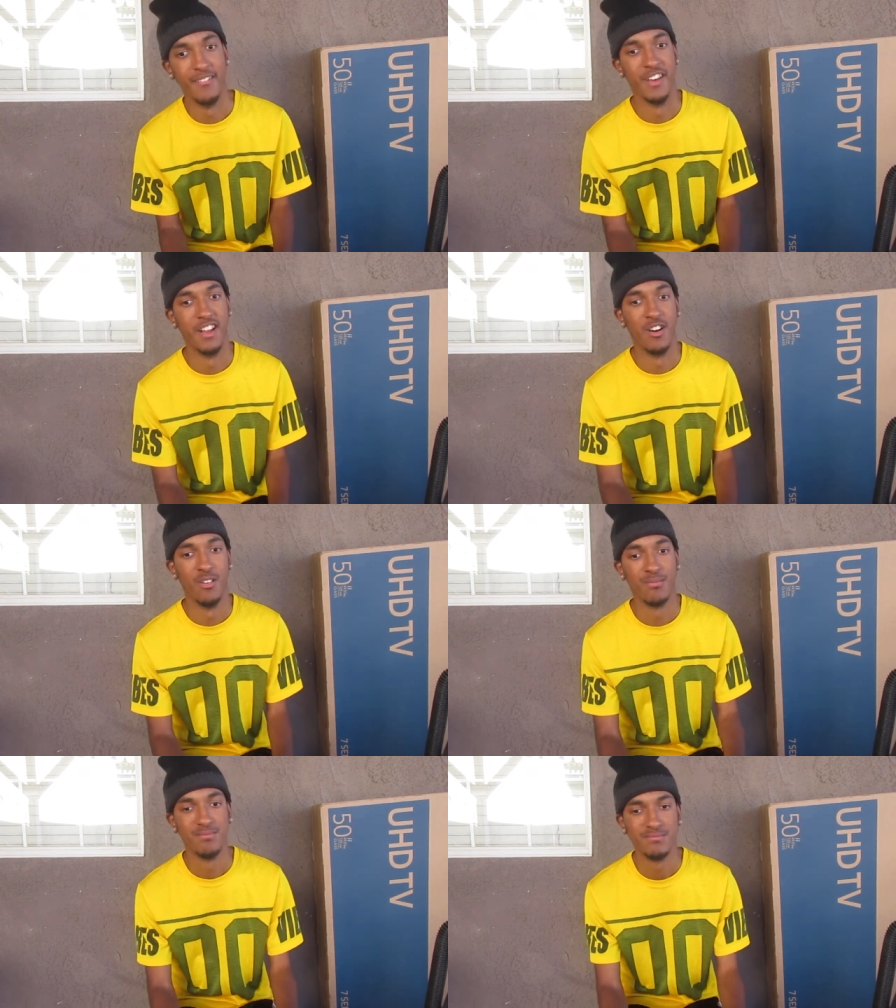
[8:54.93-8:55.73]
You know,
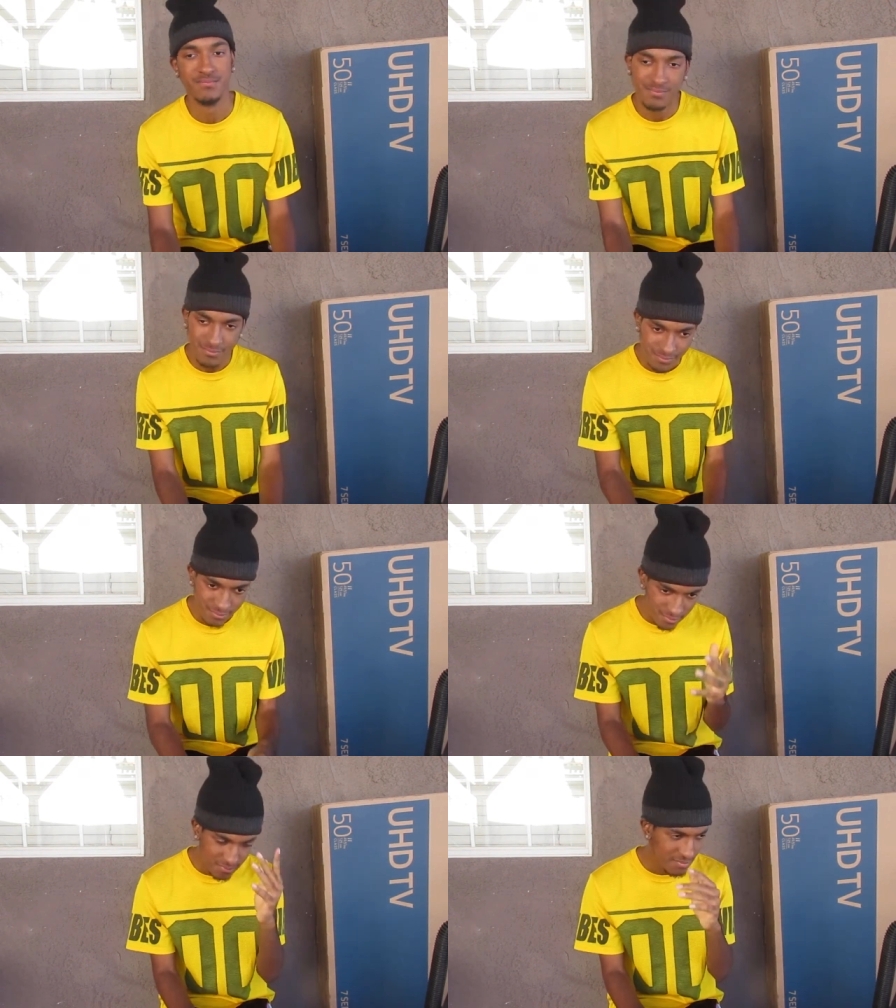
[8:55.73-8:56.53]

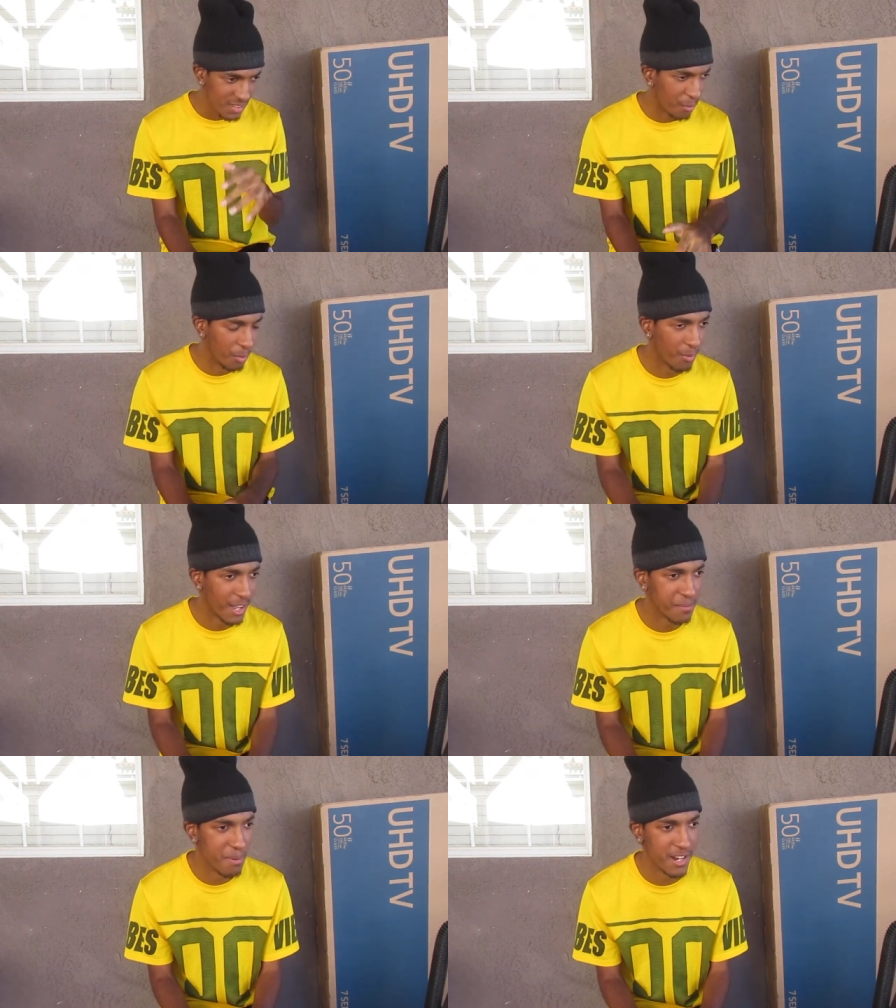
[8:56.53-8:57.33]
it was
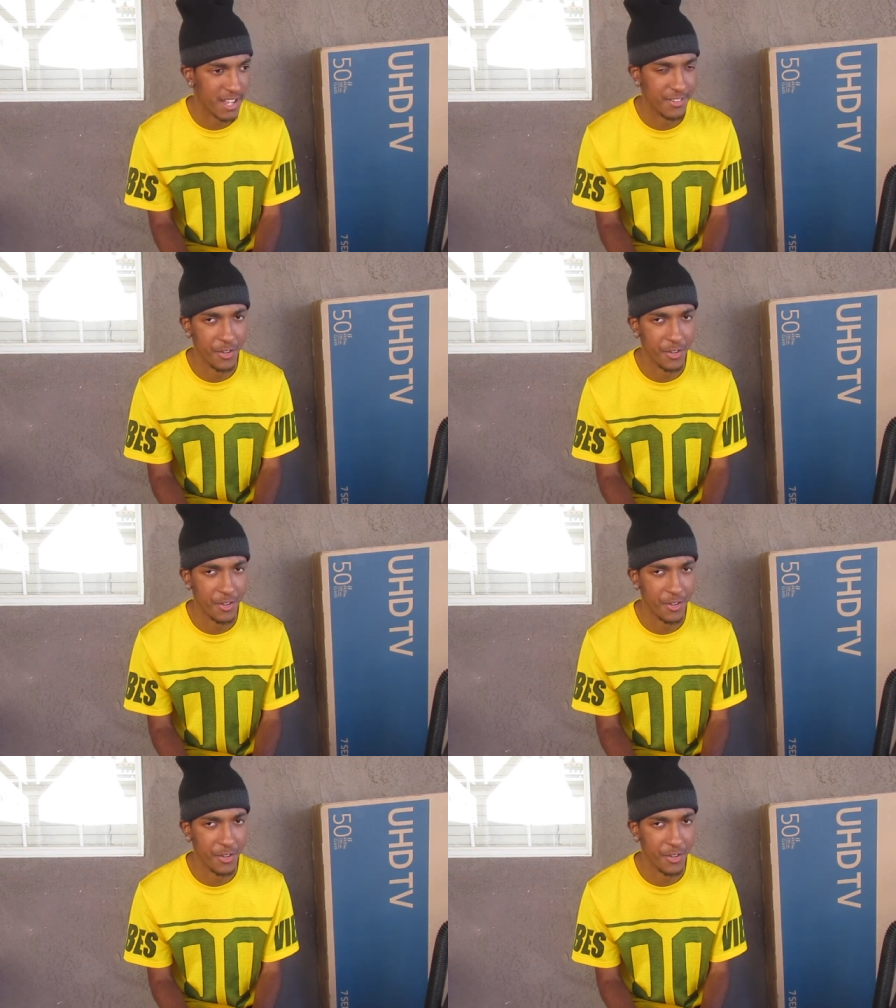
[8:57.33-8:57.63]
Rex Burkhead.